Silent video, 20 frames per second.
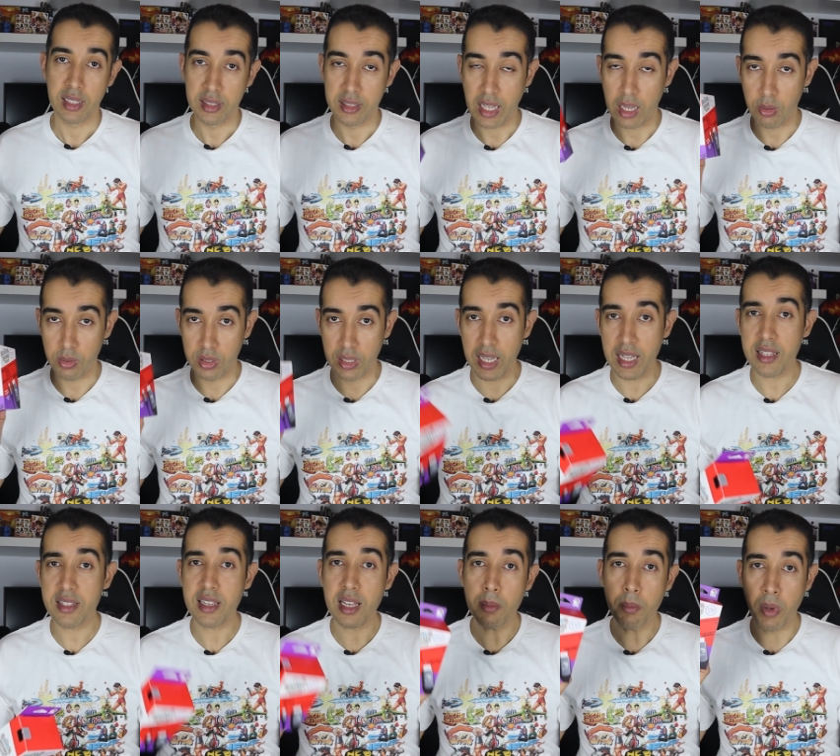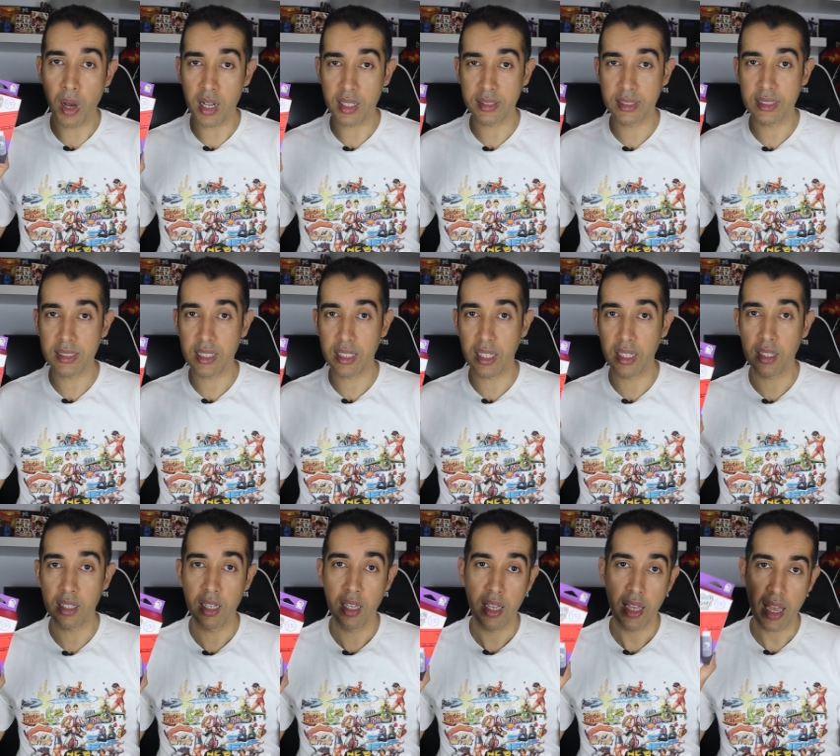Now let's unbox this
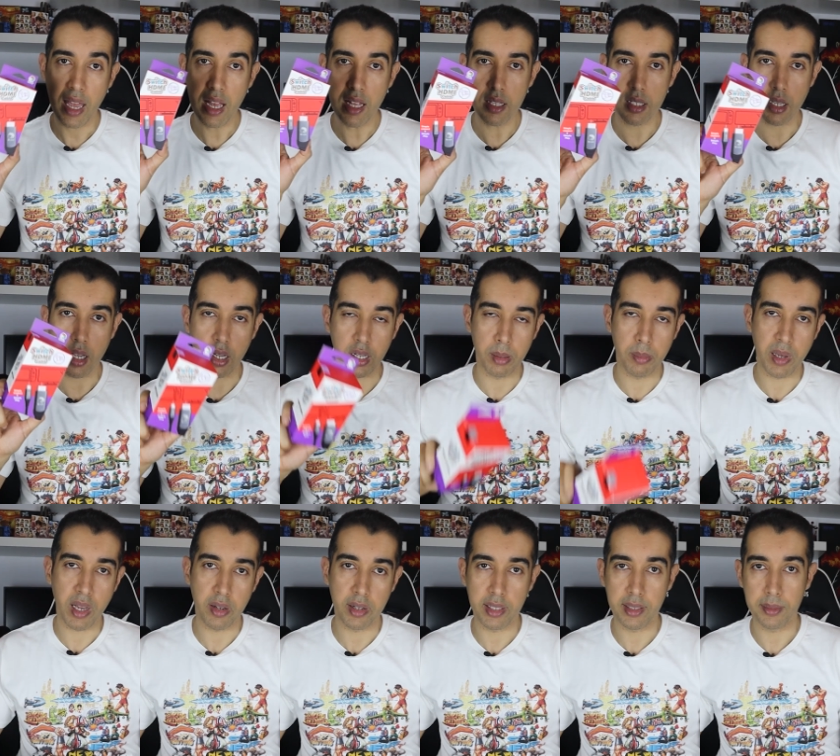thing and talk about